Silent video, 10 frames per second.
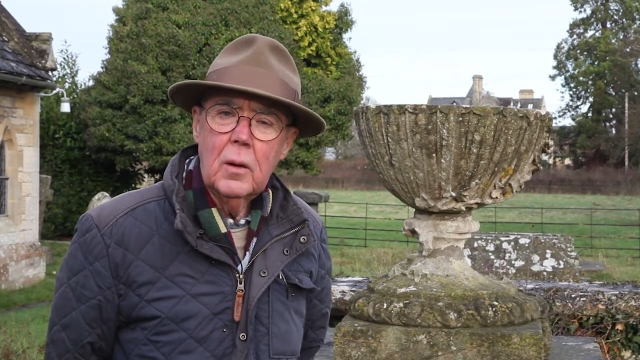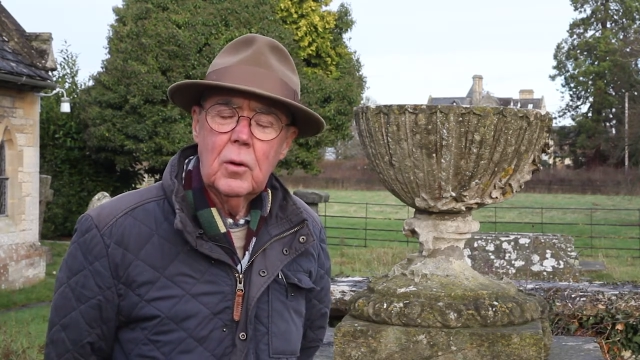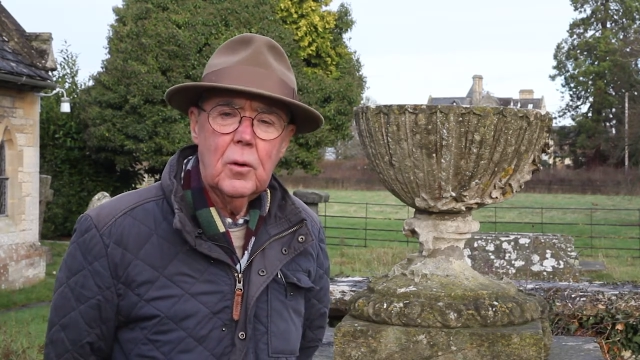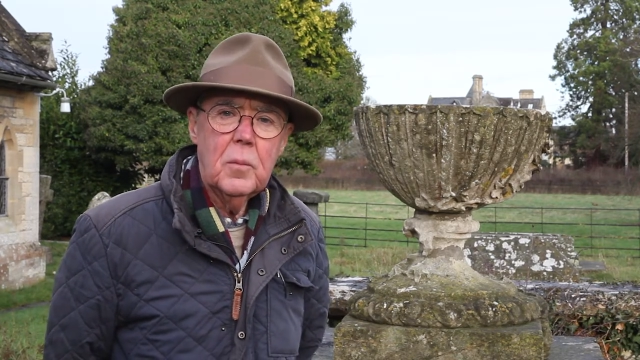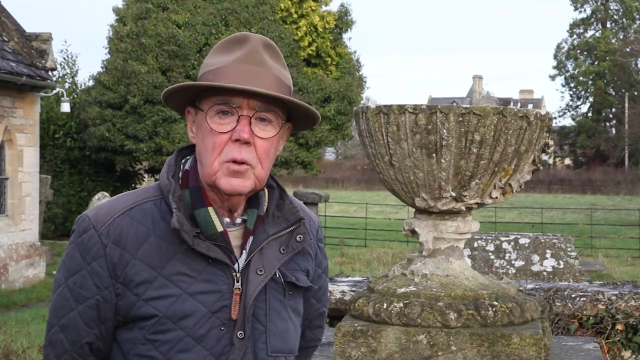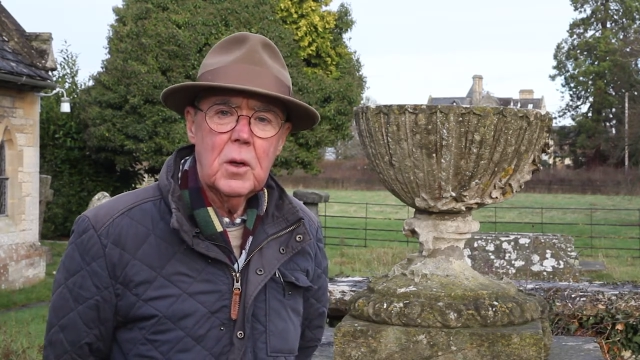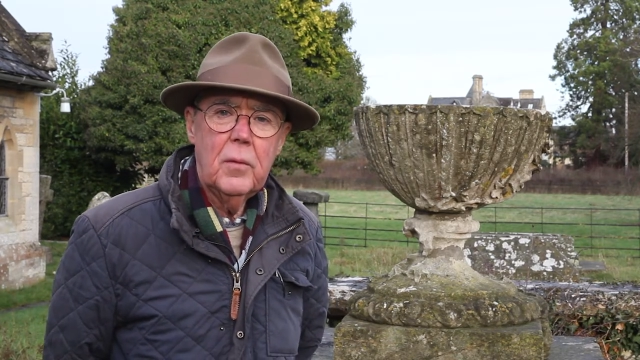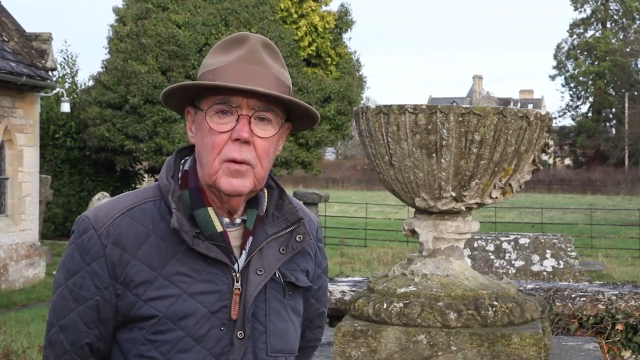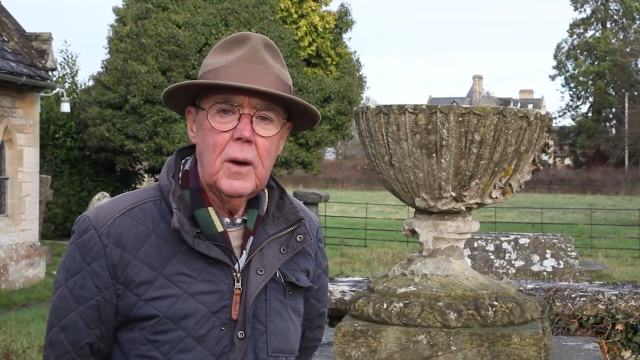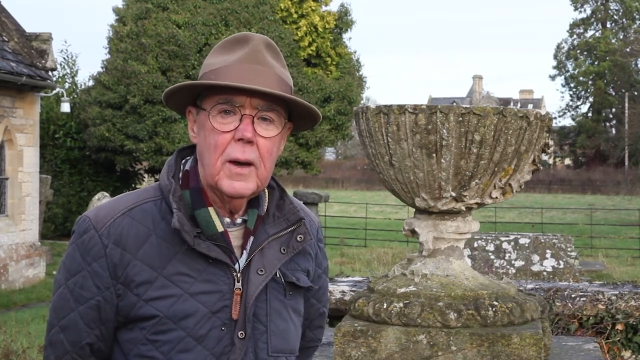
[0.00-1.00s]
and got
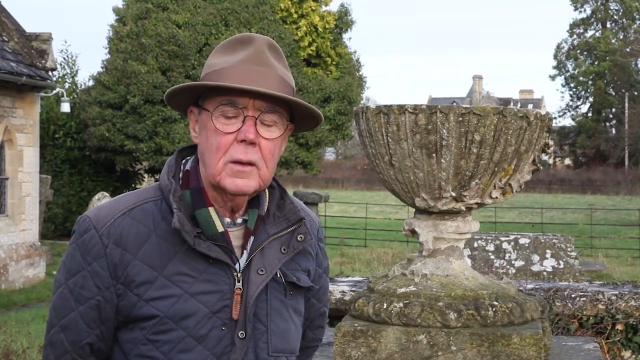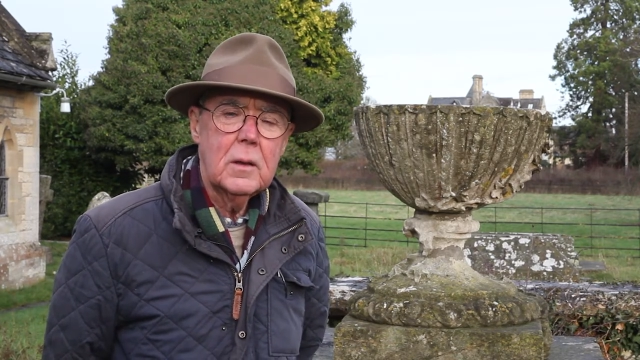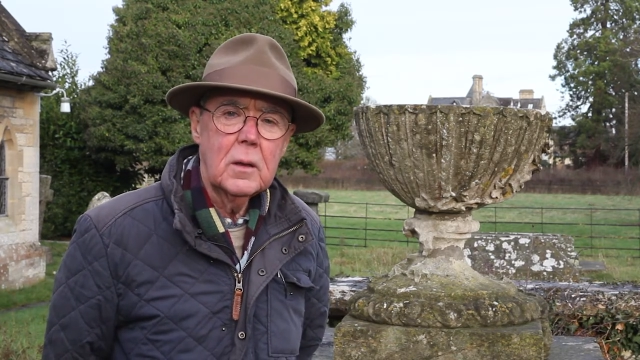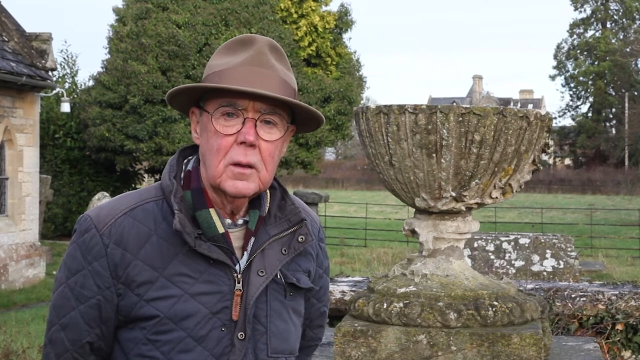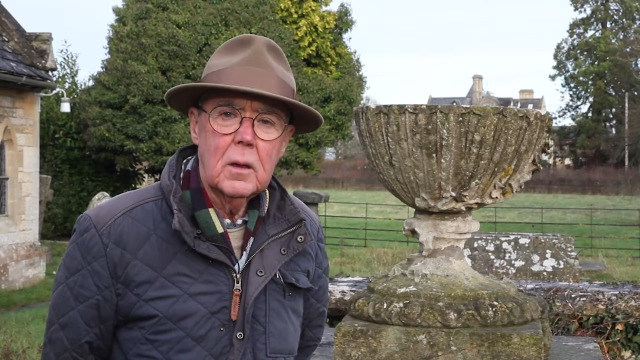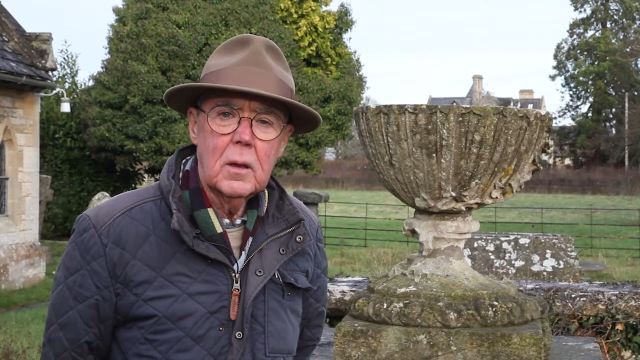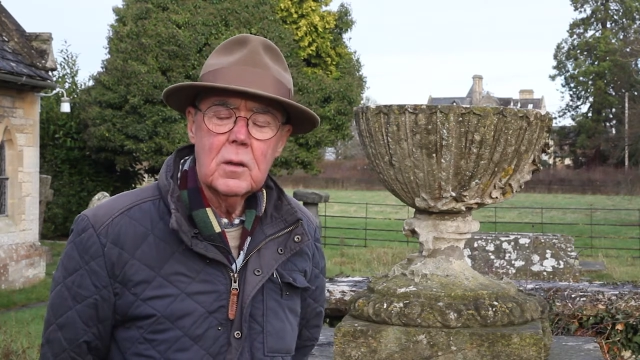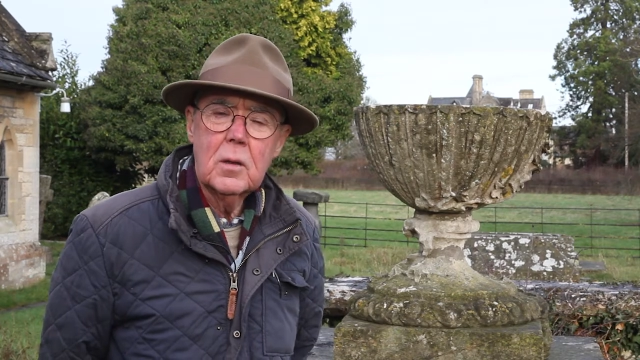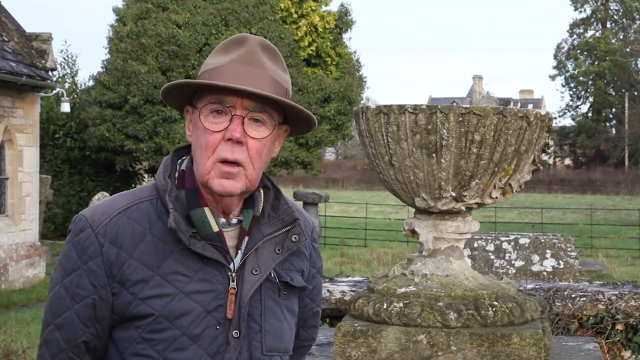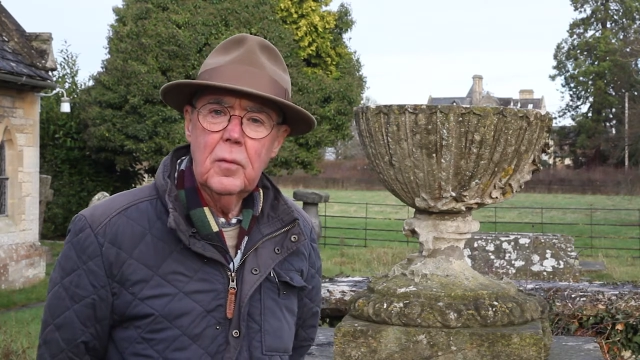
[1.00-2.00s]
himself elected
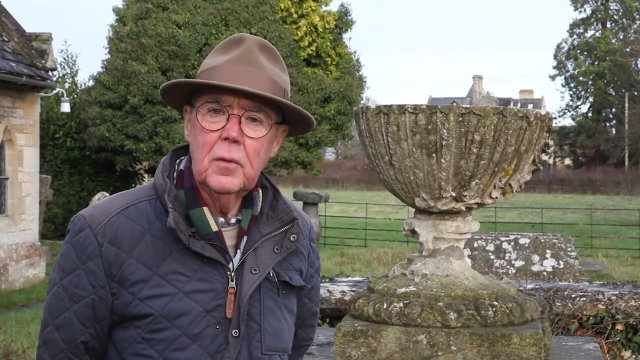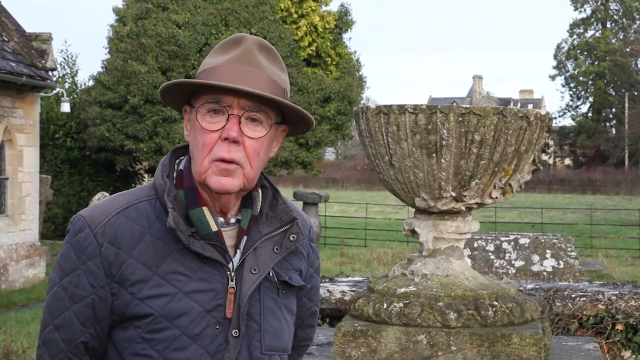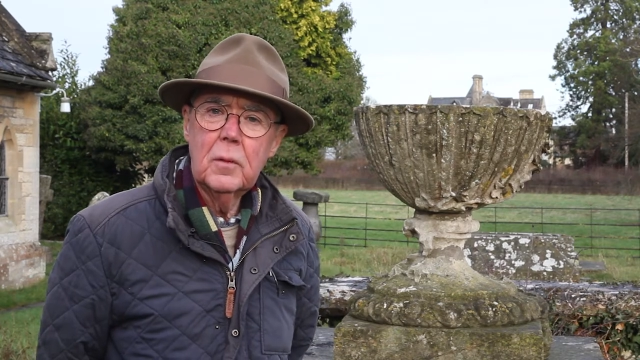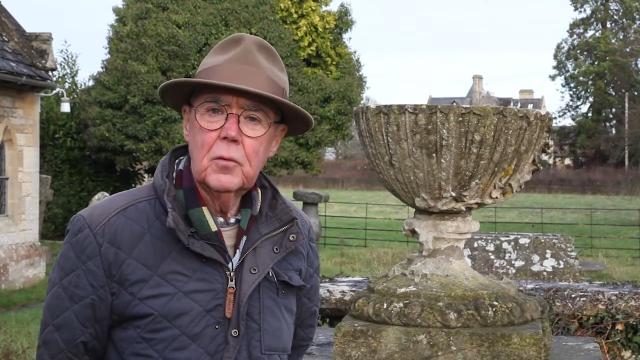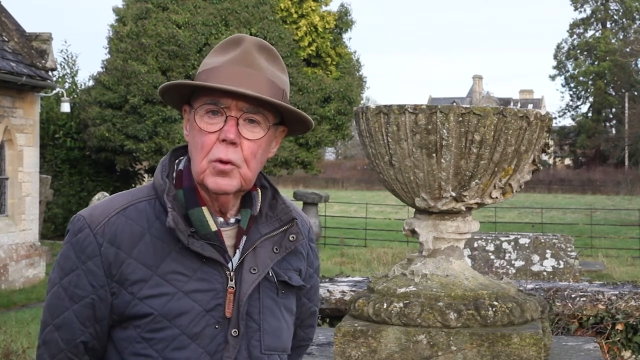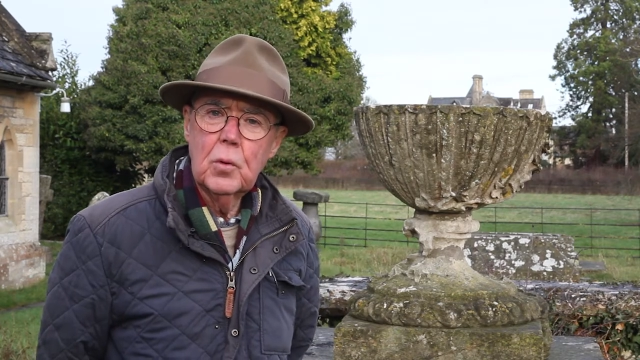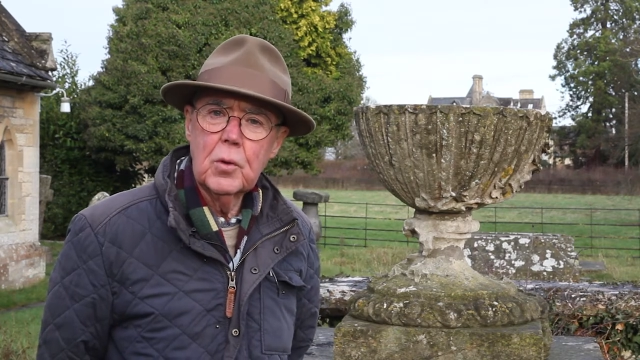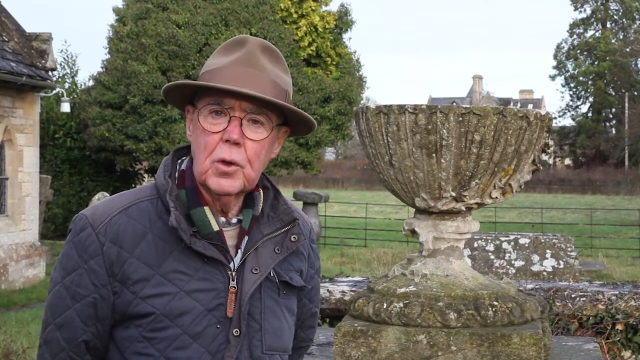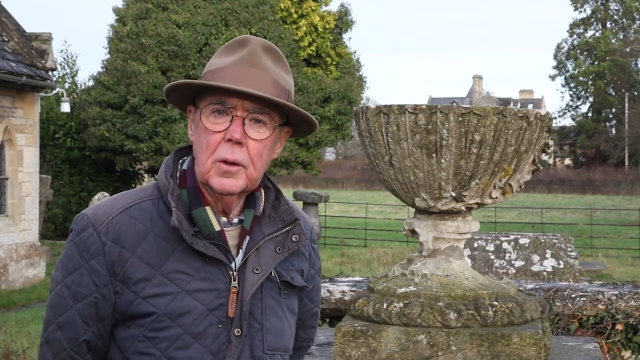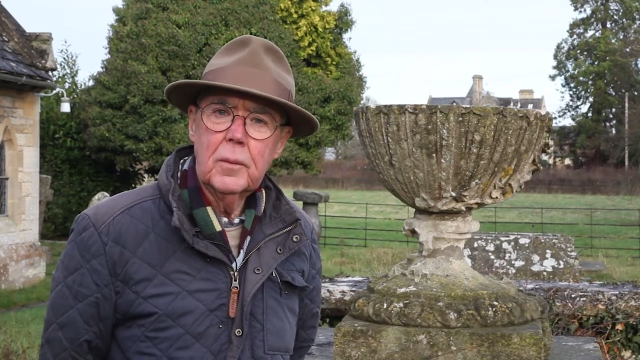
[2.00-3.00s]
as governor of
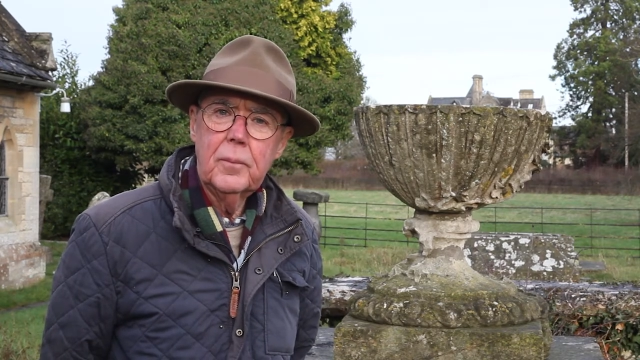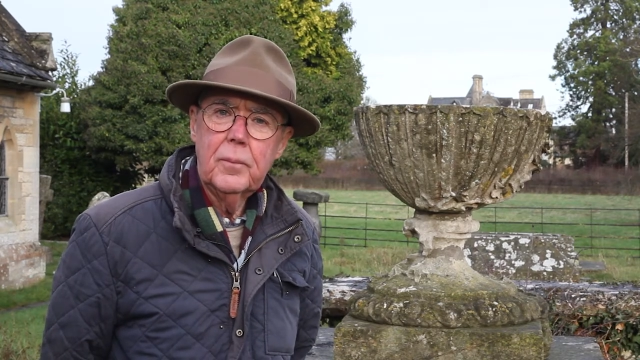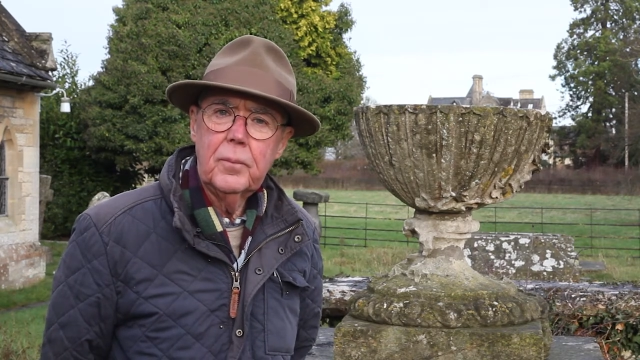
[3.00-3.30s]
Georgia